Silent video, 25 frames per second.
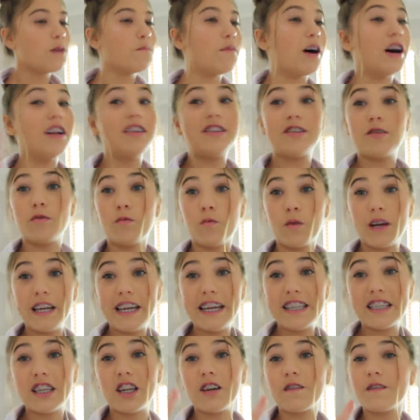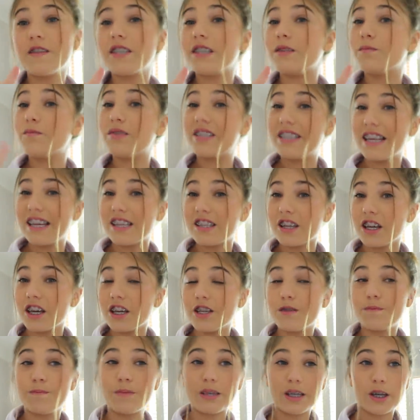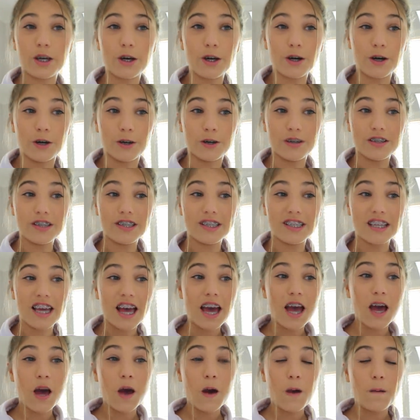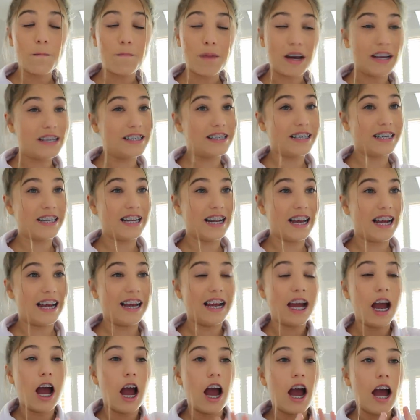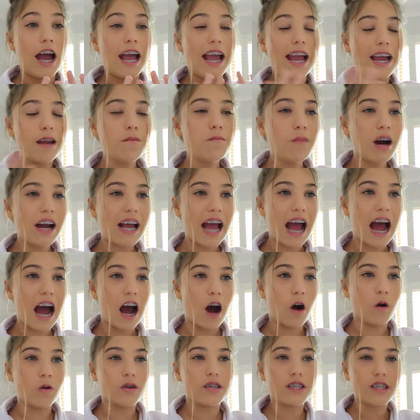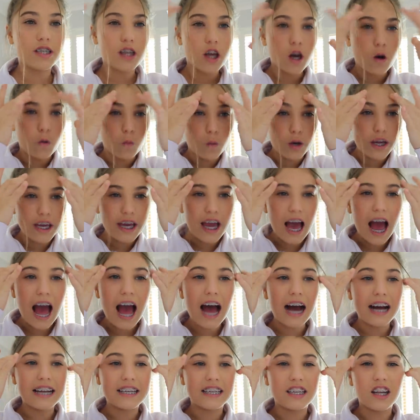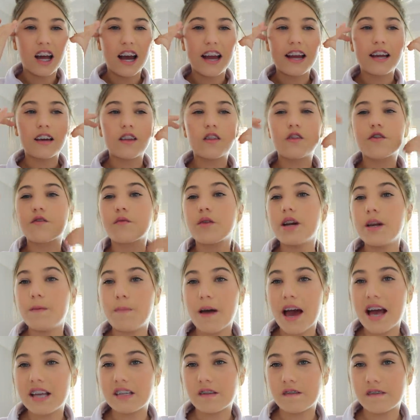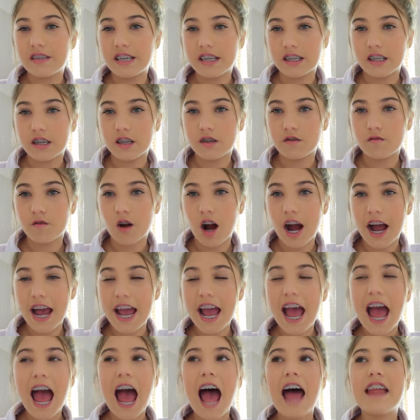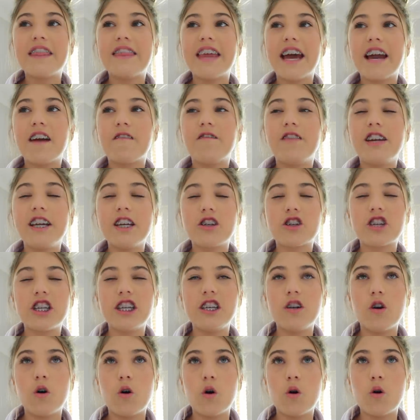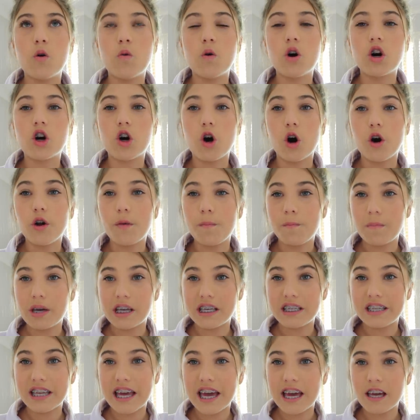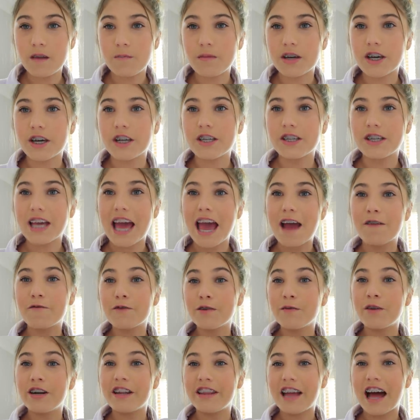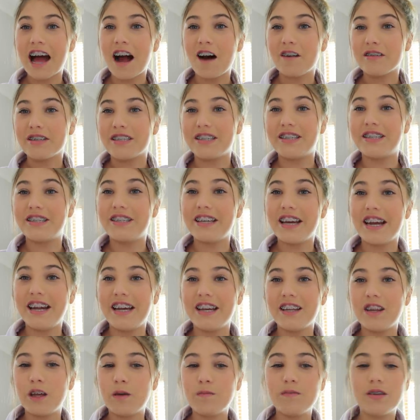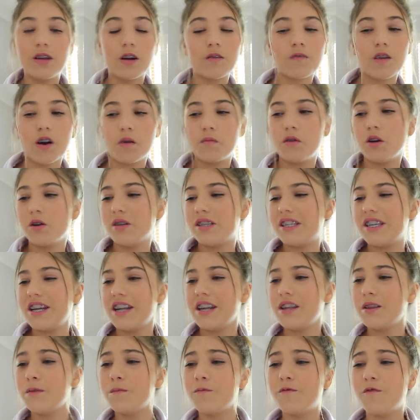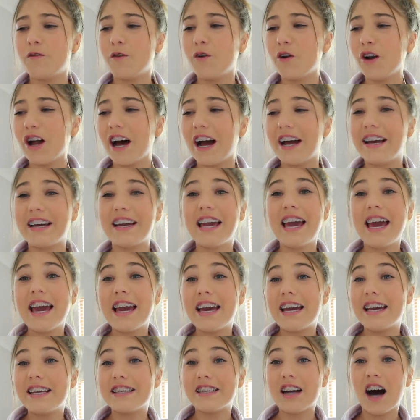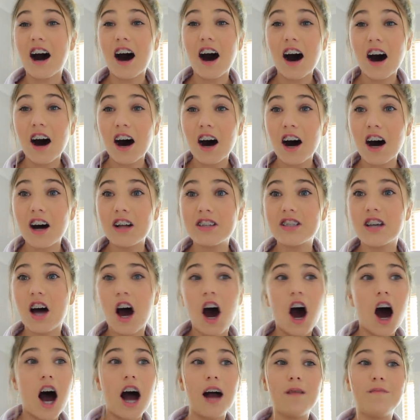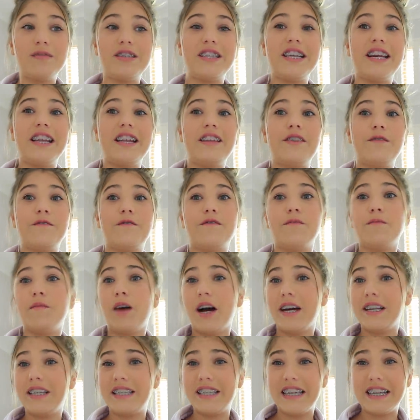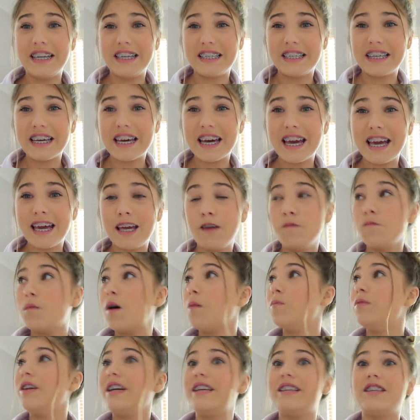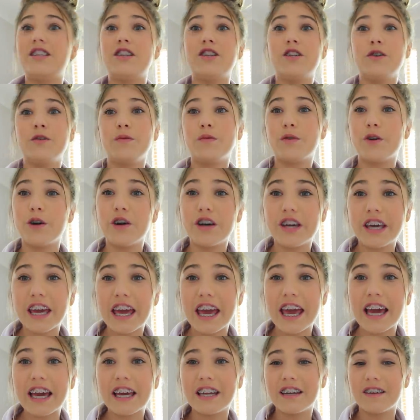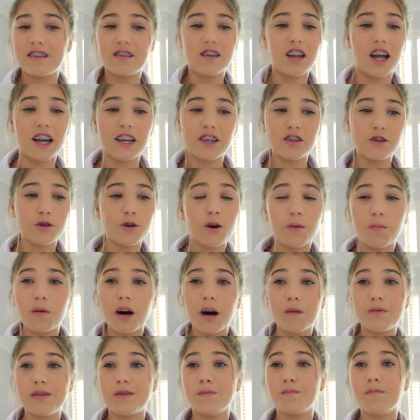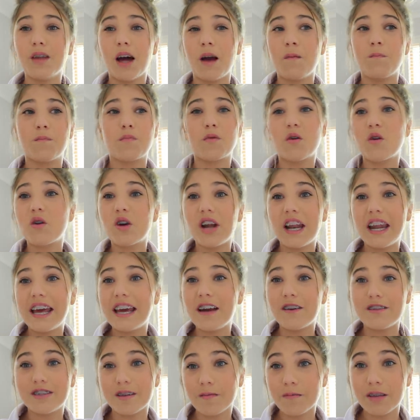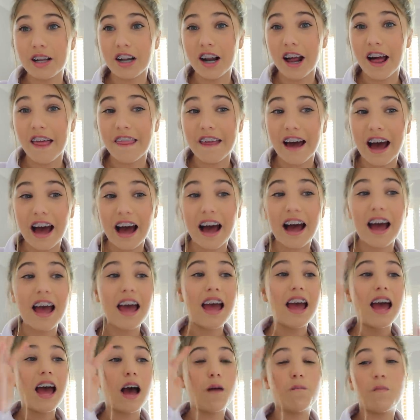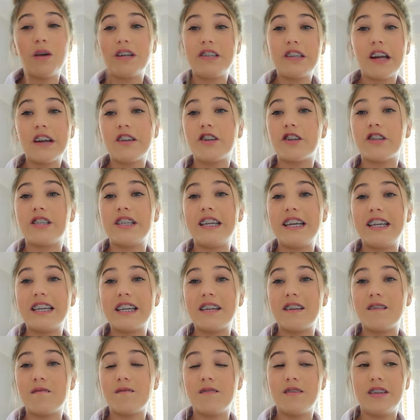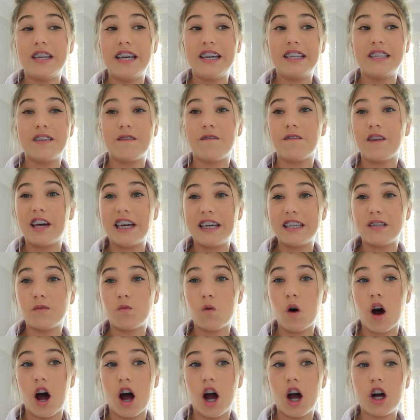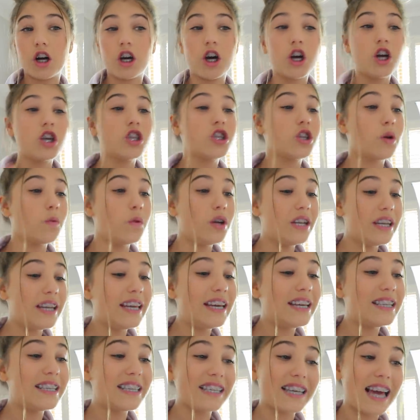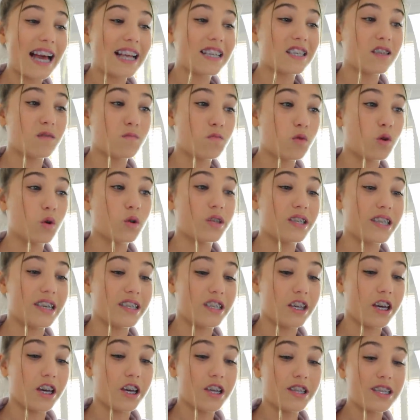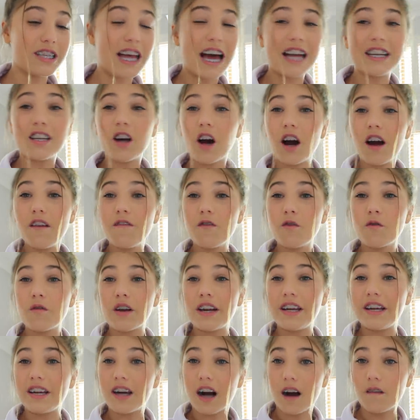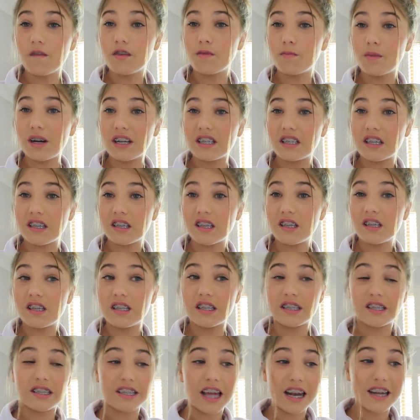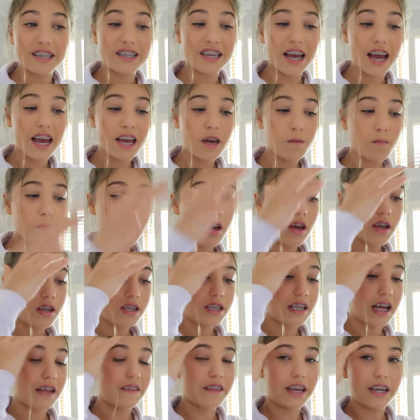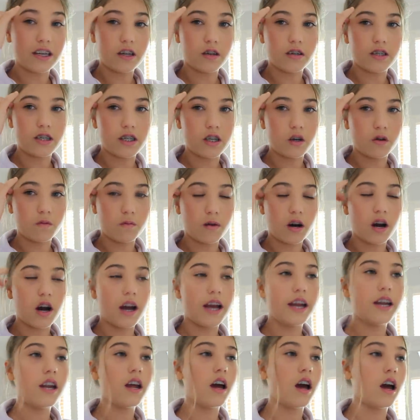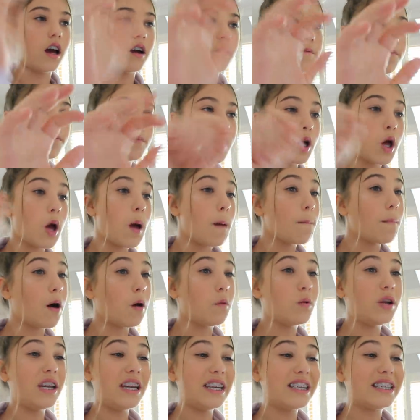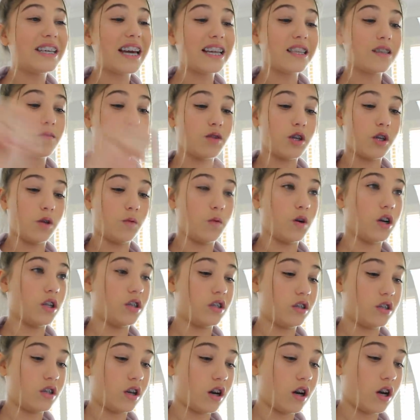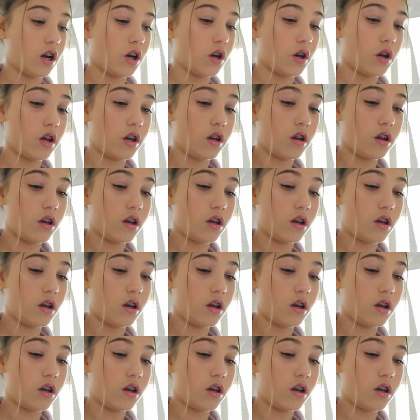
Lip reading: But we need to look for some scissors because, basically, in my house, we had like 3 pairs of scissors, right? They've literally all gone missing because everyone in the house is stealing them. So Romeo's stealing them for like his art. I'm stealing them for my DT. Mum needs to do cooking and like chop up some like broccoli or something like that. And my dad just needs it for his work. So we need to get some more scissors. And I've already covered my scissors in sellotape so that they don't steal mine. But we need to get some new ones, so.